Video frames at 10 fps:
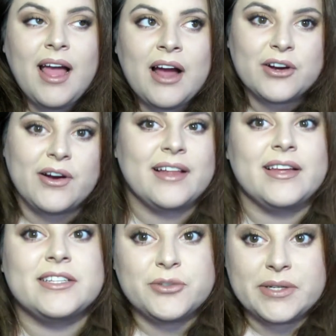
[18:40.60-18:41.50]
I don't know, I
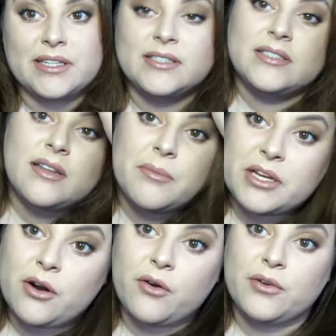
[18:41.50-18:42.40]
like doing this. Let
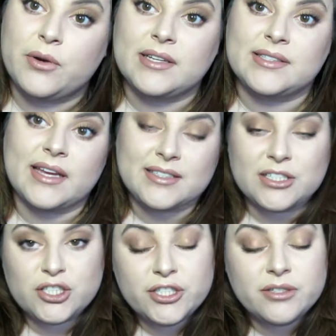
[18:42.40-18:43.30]
me know if you guys liked
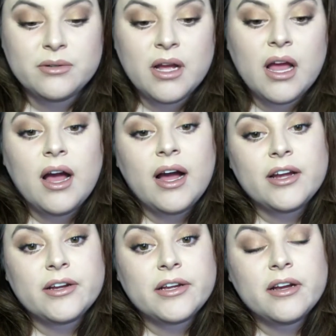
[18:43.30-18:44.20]
it too.
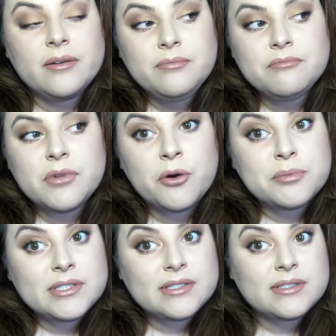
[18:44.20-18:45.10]
I
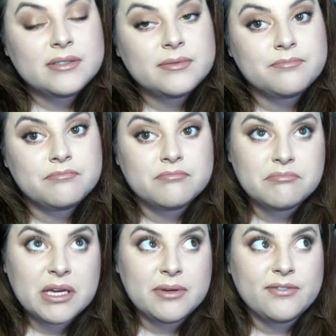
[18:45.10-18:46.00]
hope to
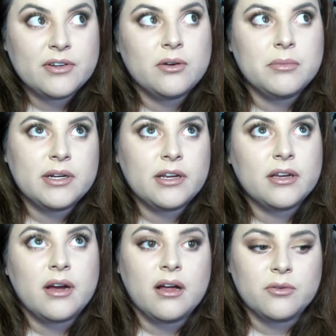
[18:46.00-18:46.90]
maybe film
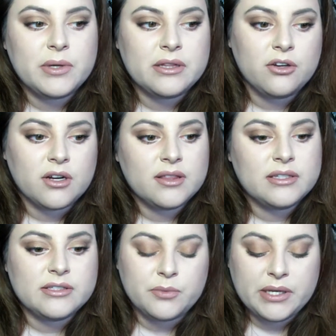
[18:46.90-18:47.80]
a Halloween look
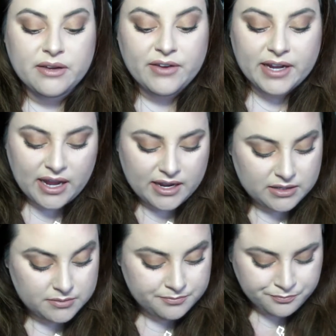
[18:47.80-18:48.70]
this week if I
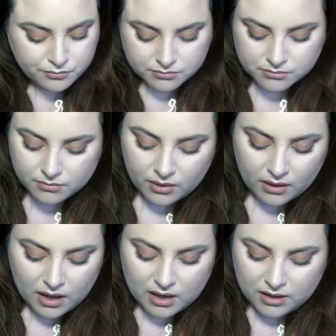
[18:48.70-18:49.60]
can.
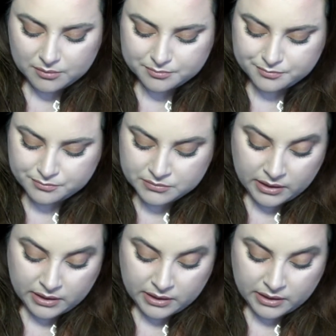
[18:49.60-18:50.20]
And